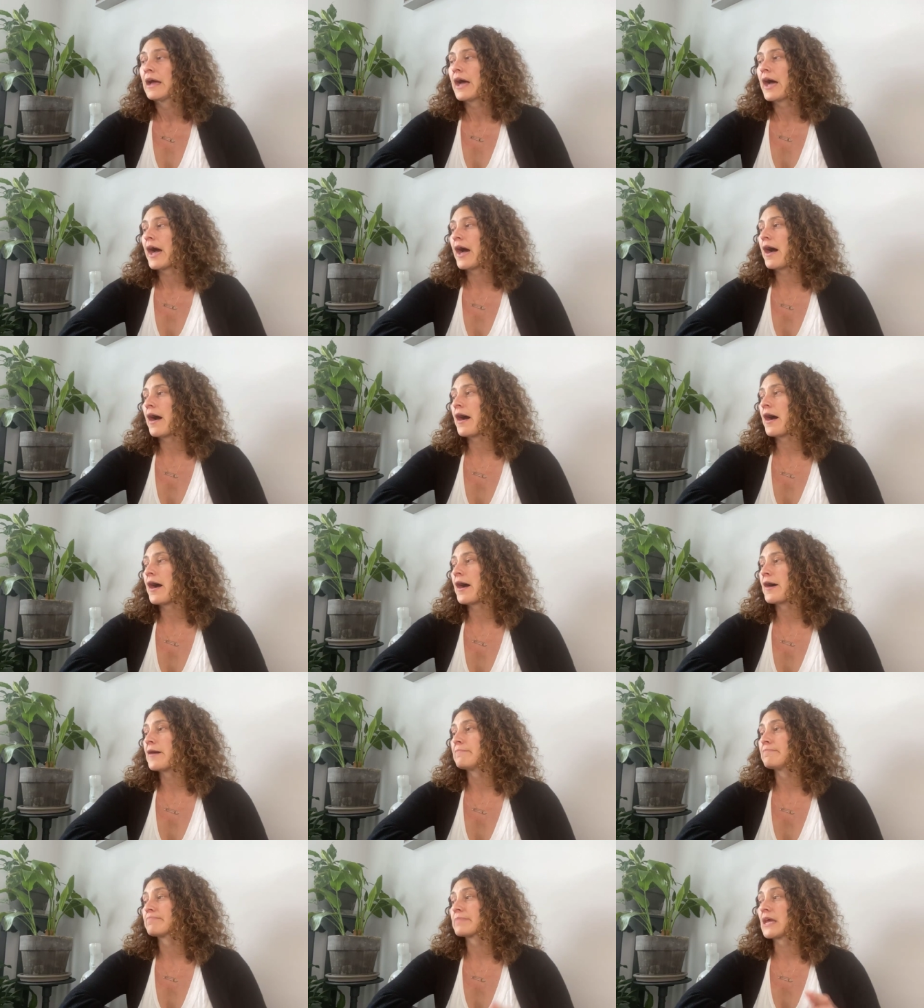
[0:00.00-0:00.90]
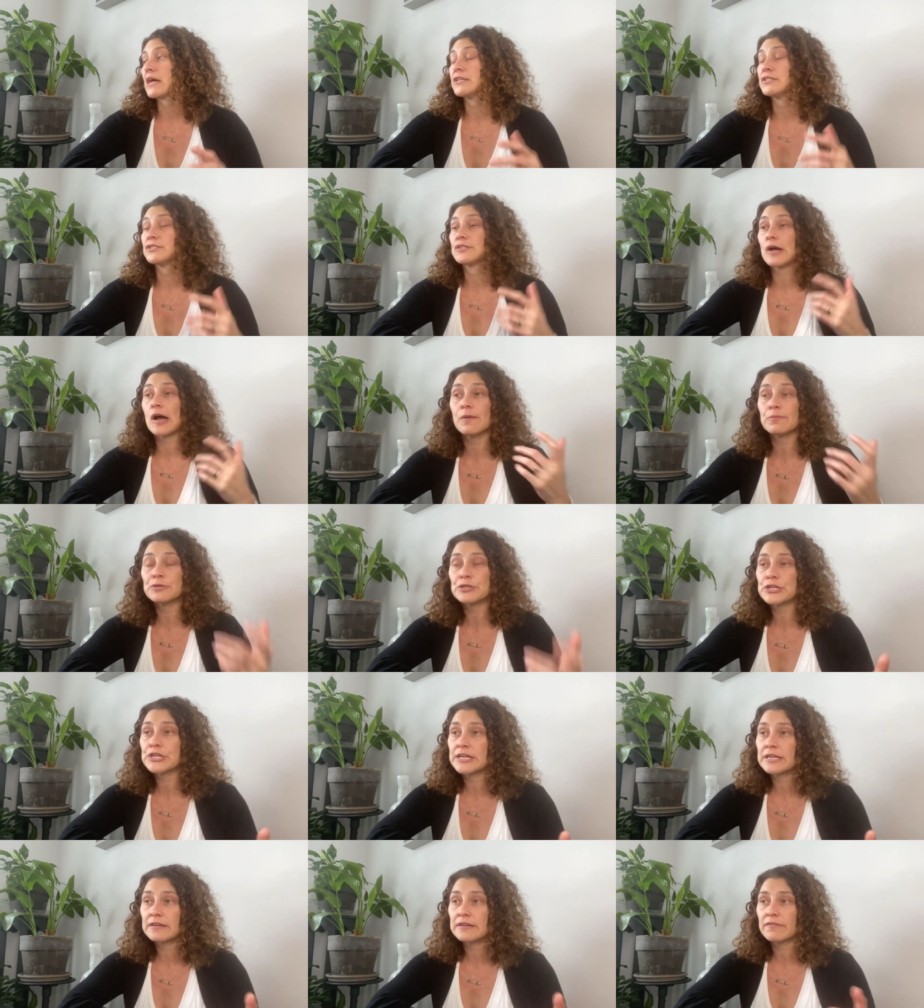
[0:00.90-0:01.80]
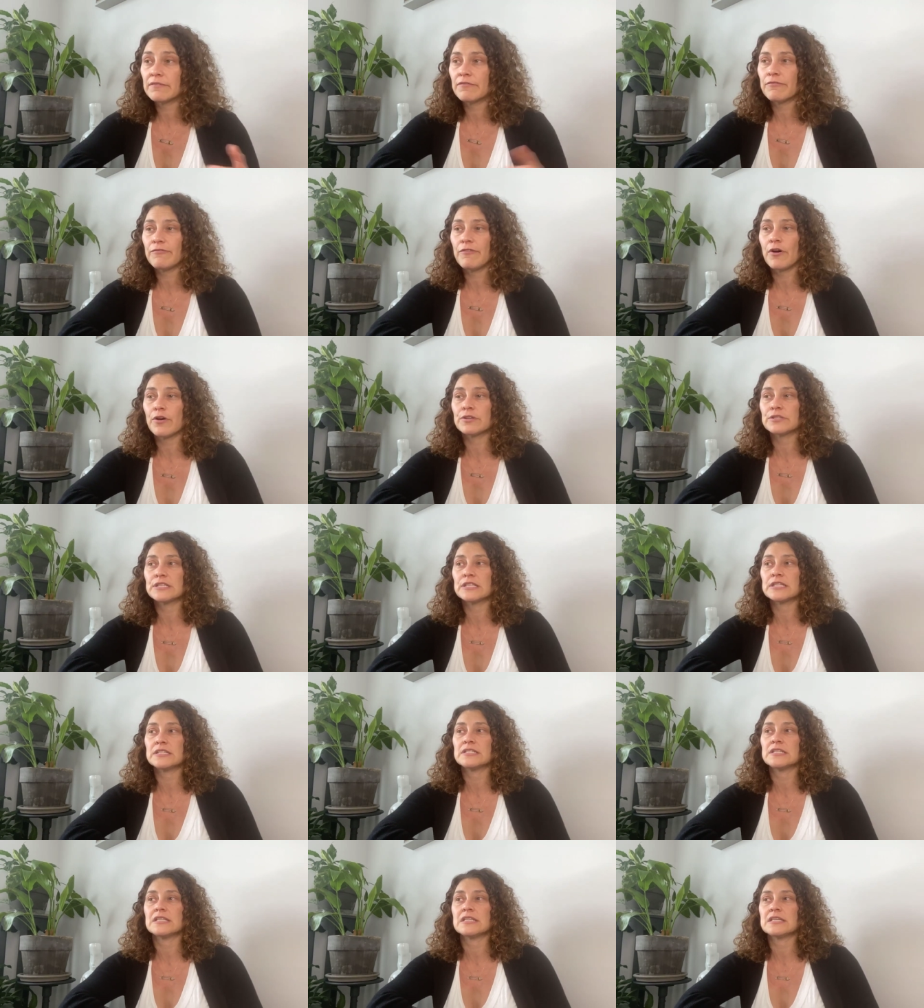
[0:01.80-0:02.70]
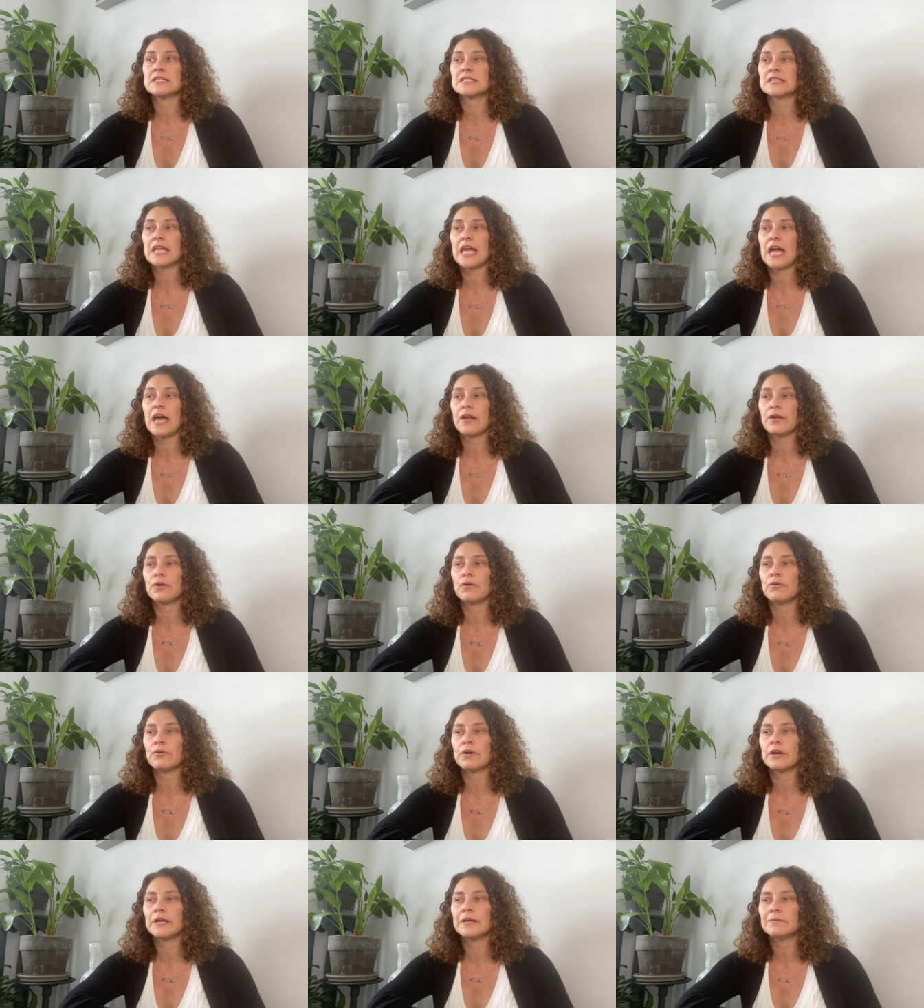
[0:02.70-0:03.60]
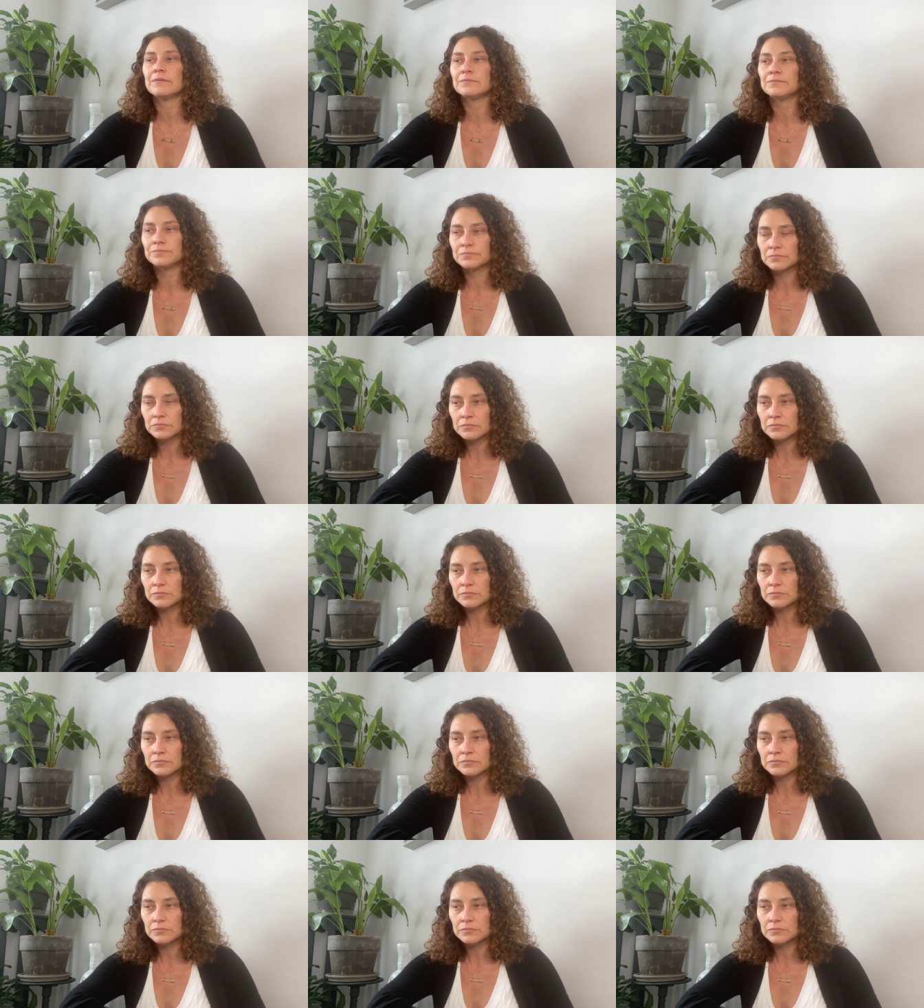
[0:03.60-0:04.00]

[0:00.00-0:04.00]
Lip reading: Adoption falls into this category.